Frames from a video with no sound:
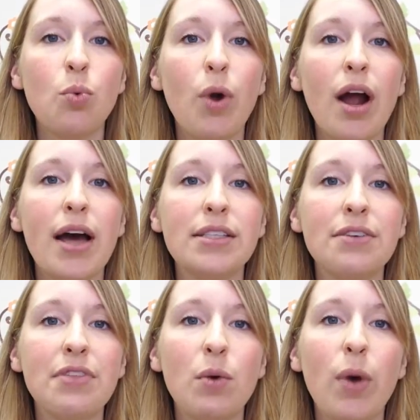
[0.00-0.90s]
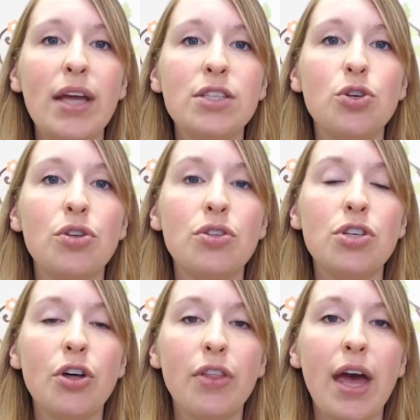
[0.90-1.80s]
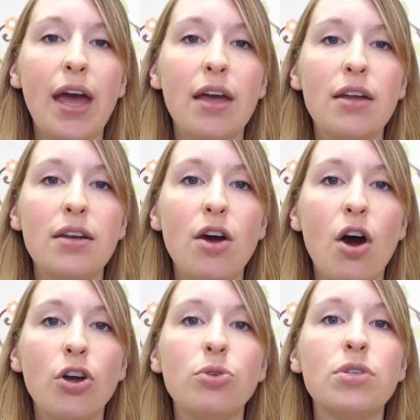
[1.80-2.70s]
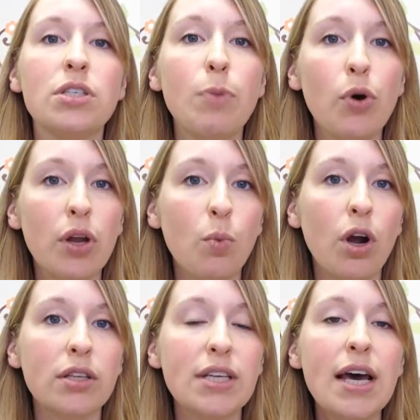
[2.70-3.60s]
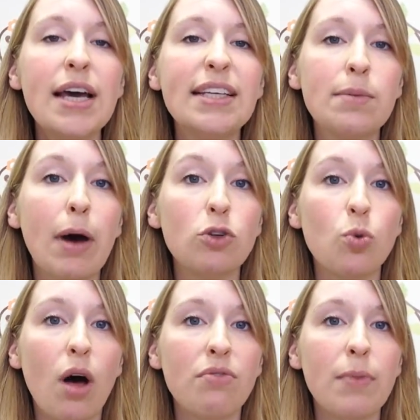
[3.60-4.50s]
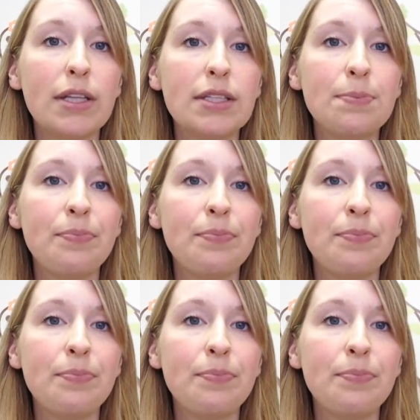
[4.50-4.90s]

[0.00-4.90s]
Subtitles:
whereas if they wait until they are using spoken words, it's about 12 months.